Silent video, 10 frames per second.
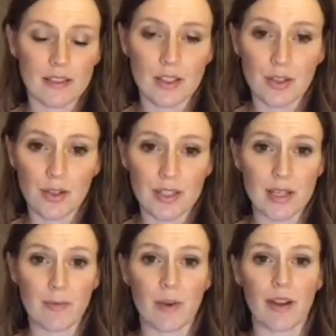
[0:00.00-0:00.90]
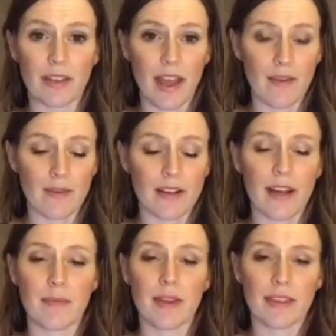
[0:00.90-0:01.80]
Do your deep breath every
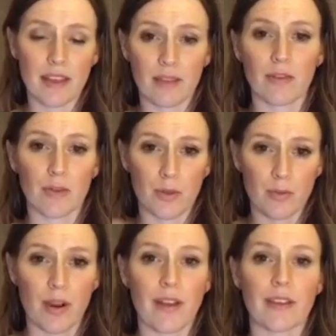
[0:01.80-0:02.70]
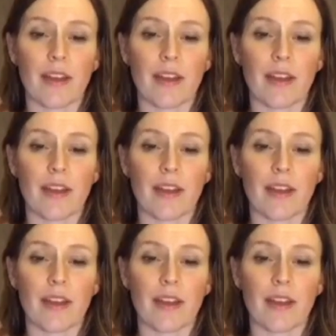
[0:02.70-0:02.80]
day. Be thankful for the breath